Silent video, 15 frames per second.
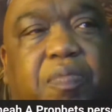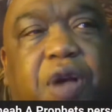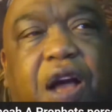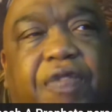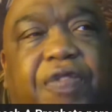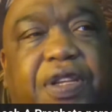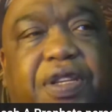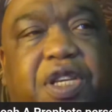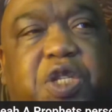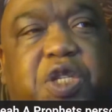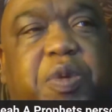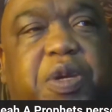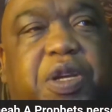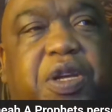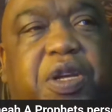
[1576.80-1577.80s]
Prophet,
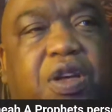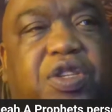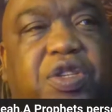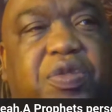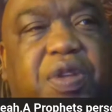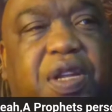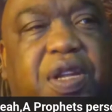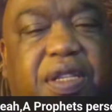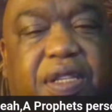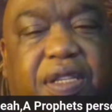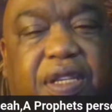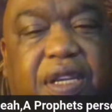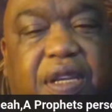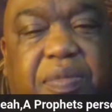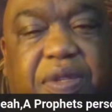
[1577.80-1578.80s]
just because you didn't
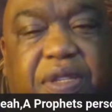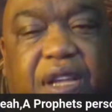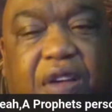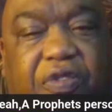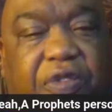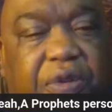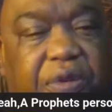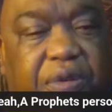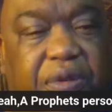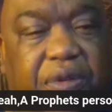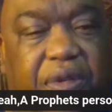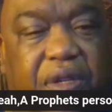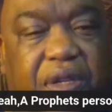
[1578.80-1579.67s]
see them suffer